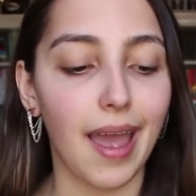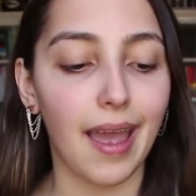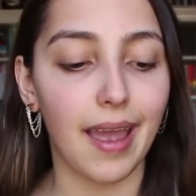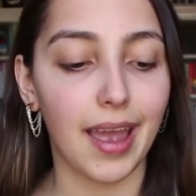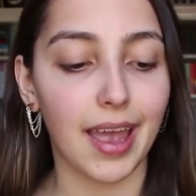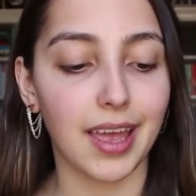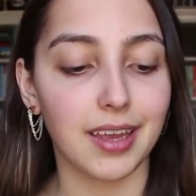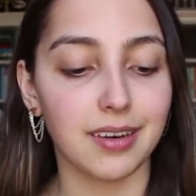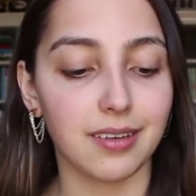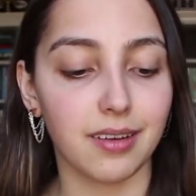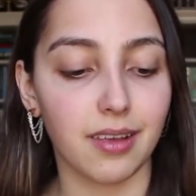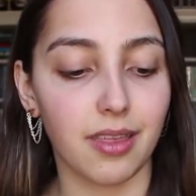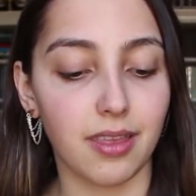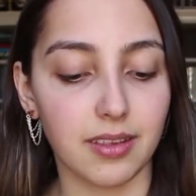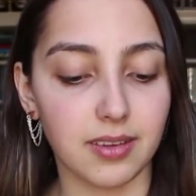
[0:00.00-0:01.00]
And
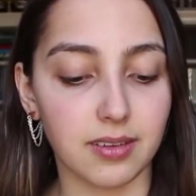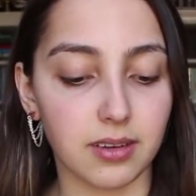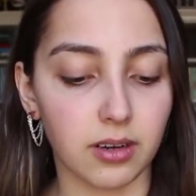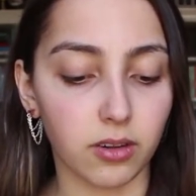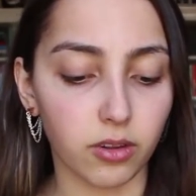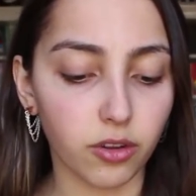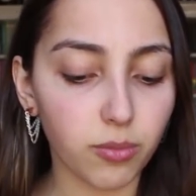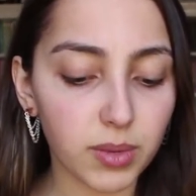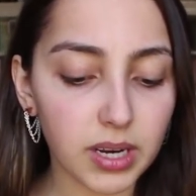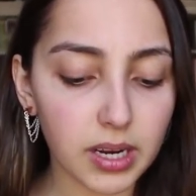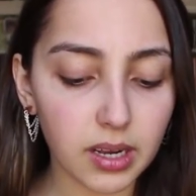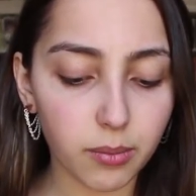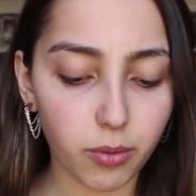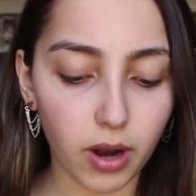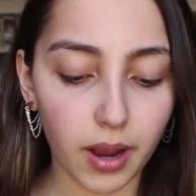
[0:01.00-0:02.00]
this is an
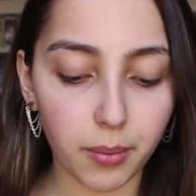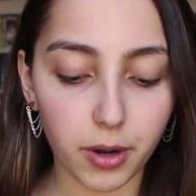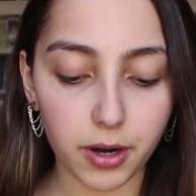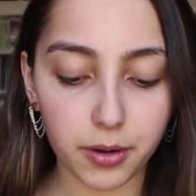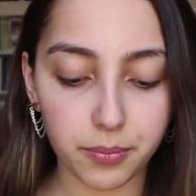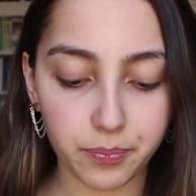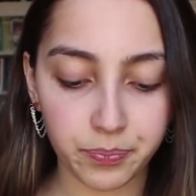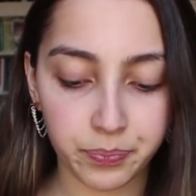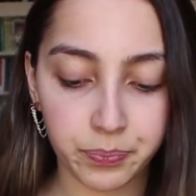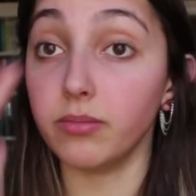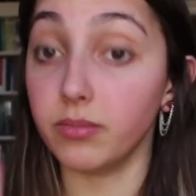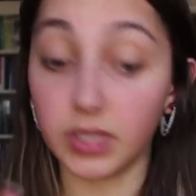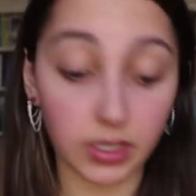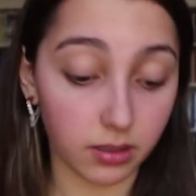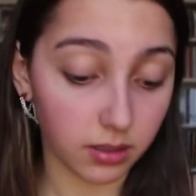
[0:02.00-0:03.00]
illuminating primer.
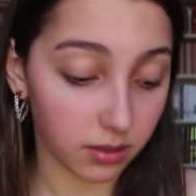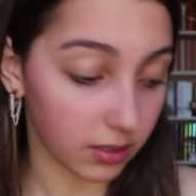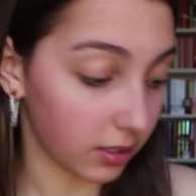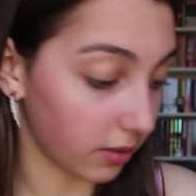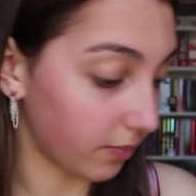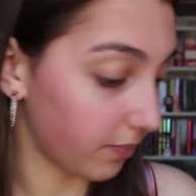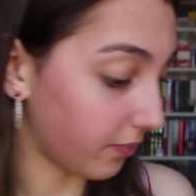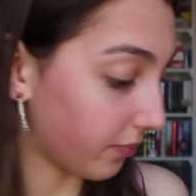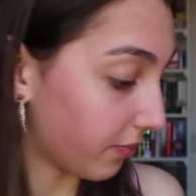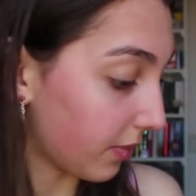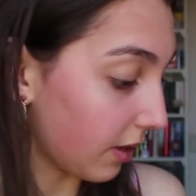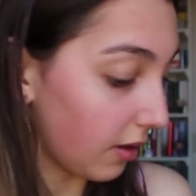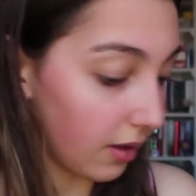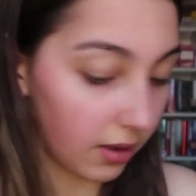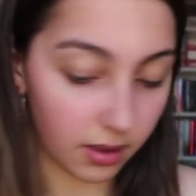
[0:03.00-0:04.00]
This is a
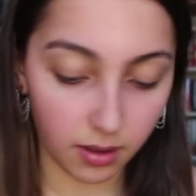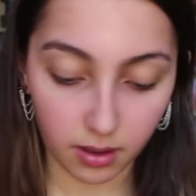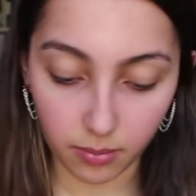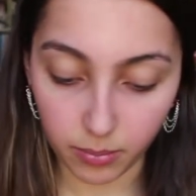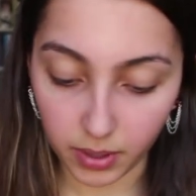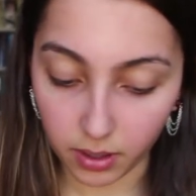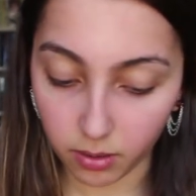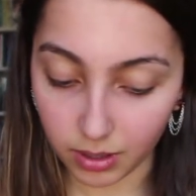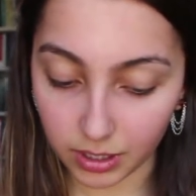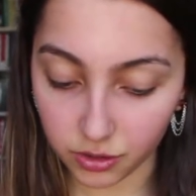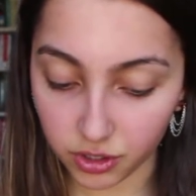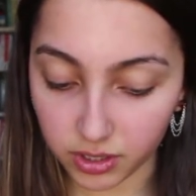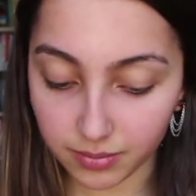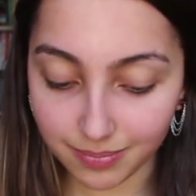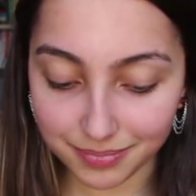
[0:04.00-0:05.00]
big
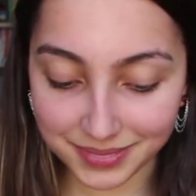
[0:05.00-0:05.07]
question.